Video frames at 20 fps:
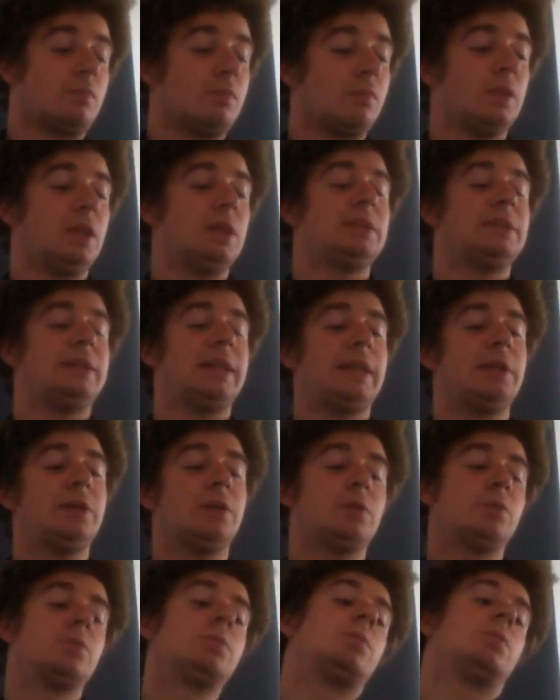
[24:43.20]
Say
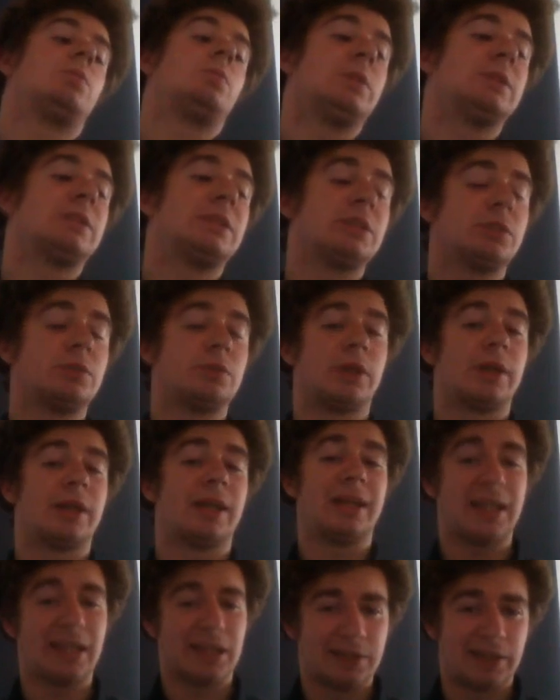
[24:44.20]
you're wanting to run a
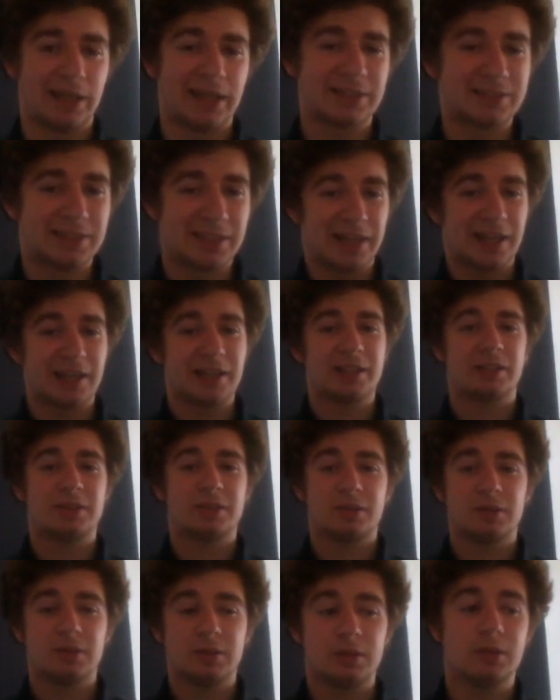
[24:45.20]
Neo Nectar deck.
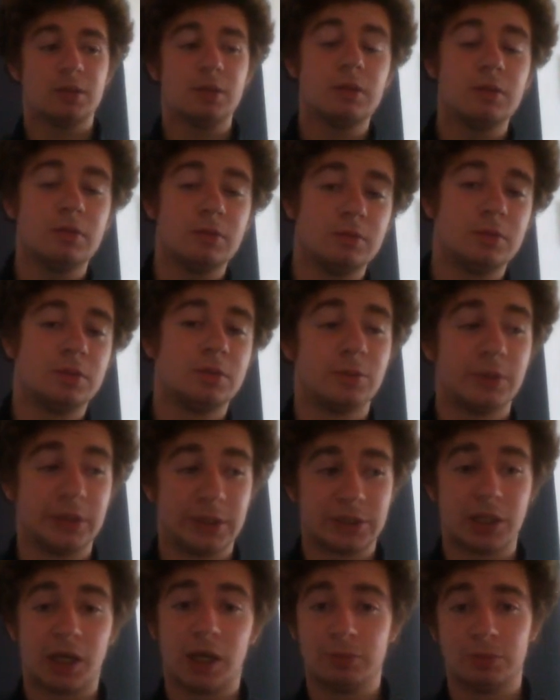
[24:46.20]

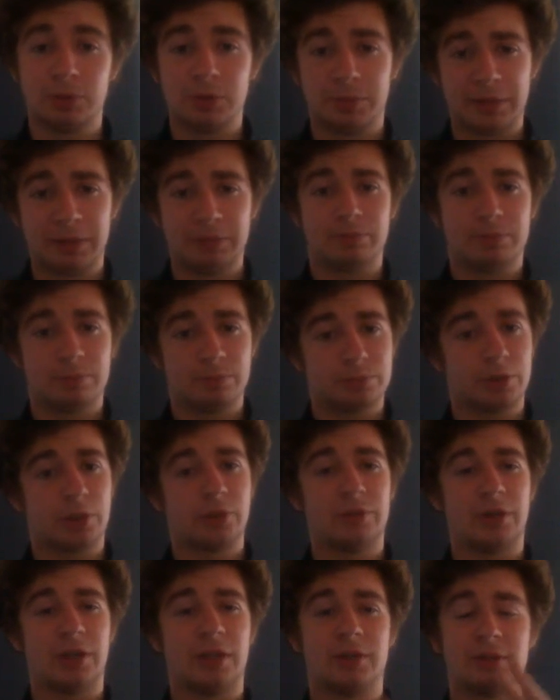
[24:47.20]
which I will be
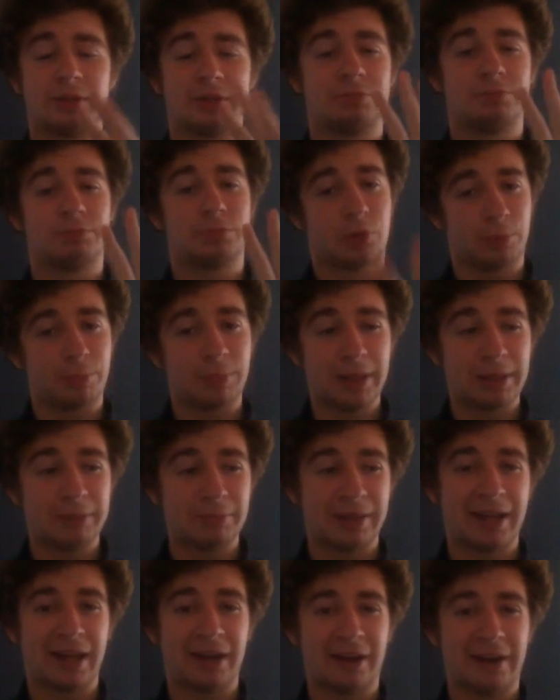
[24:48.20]
profiling properly
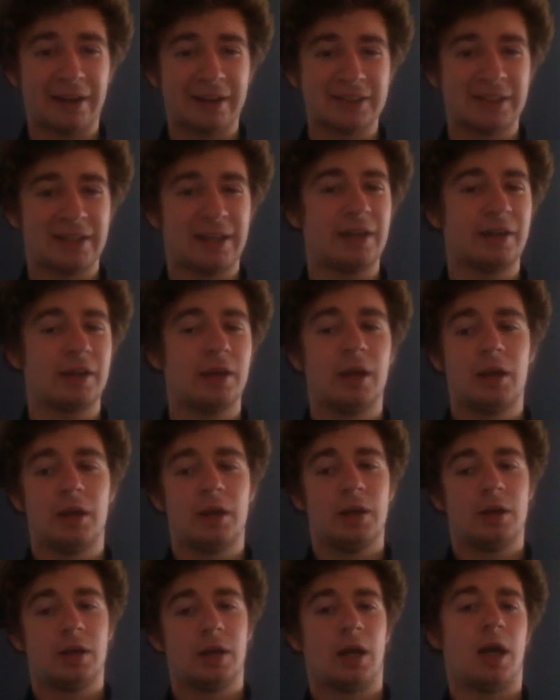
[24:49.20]
my Neonectar deck.
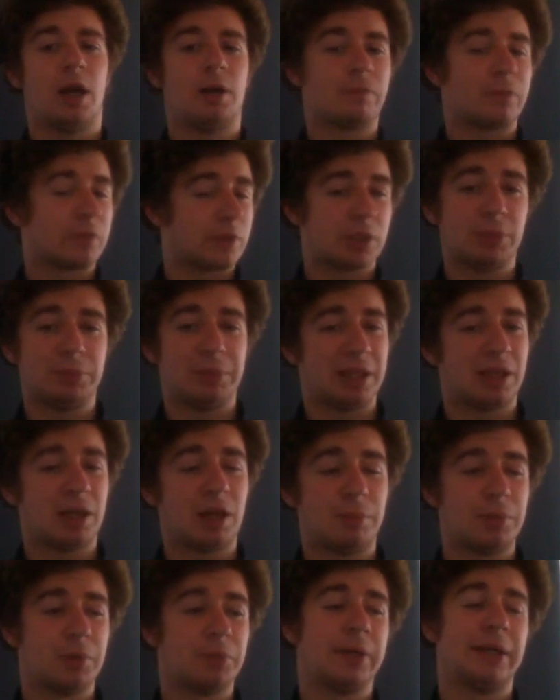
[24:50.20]
Going to be in a
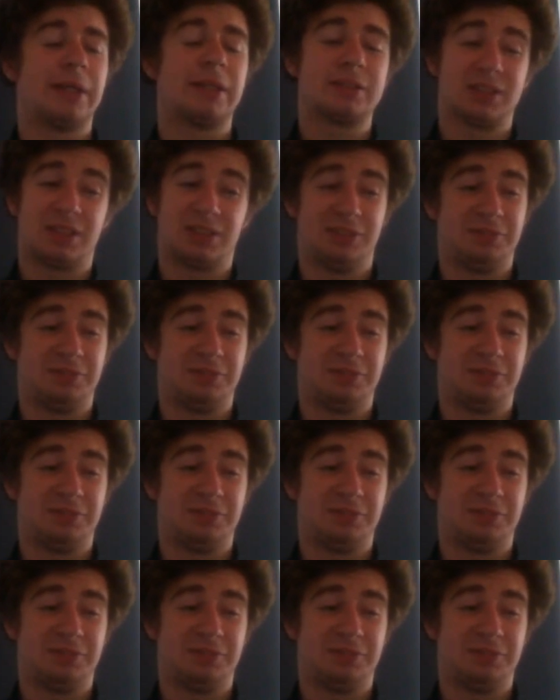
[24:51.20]
couple of weeks.